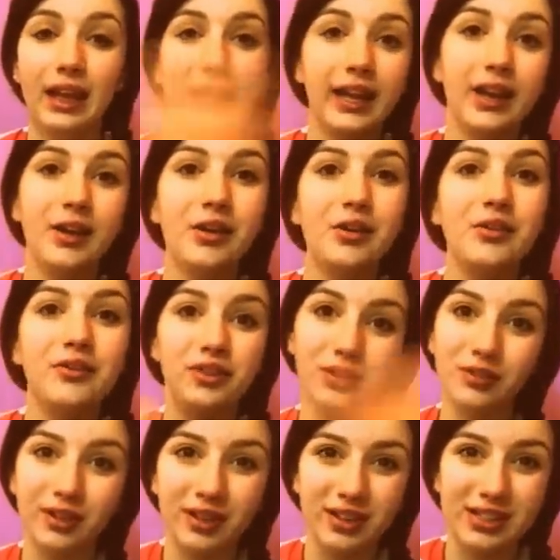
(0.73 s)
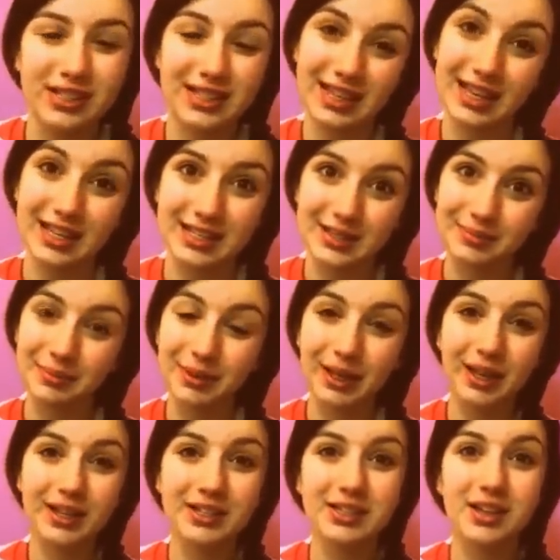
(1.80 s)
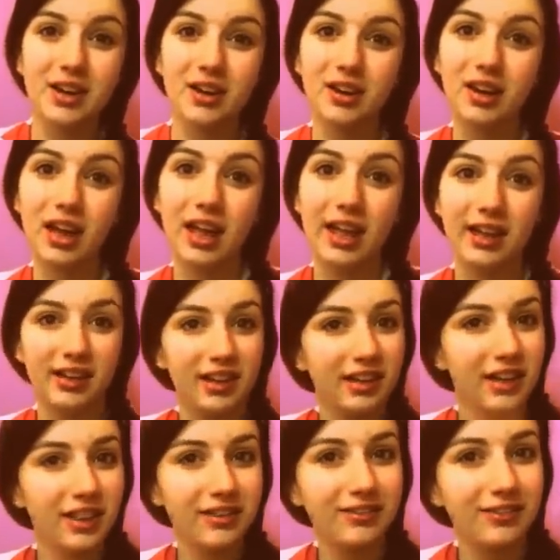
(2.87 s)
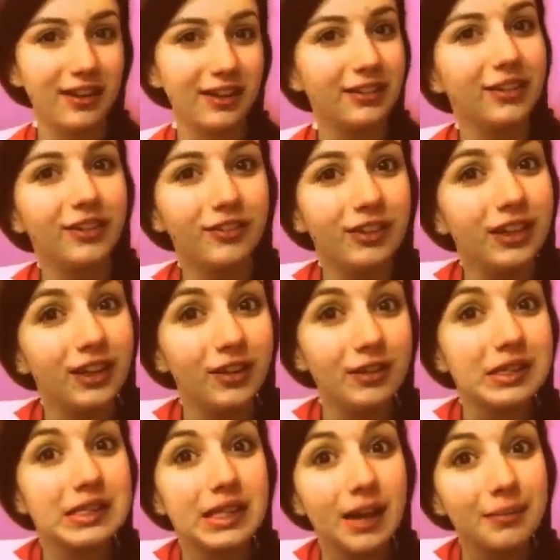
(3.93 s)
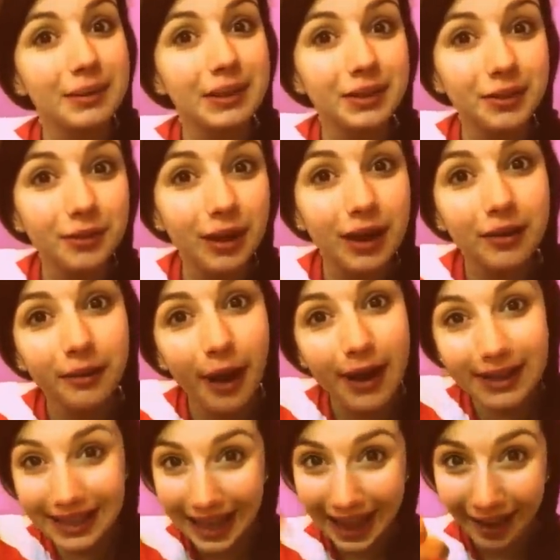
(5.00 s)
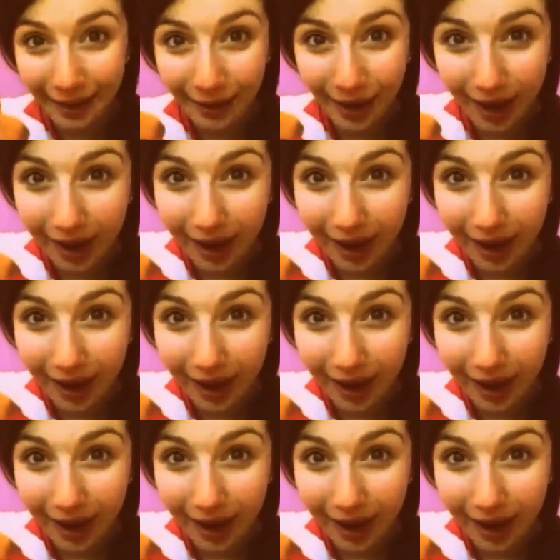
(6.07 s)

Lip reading: Heyo viewers, it's Bree All-Star, and another fangirl video is coming your way right now.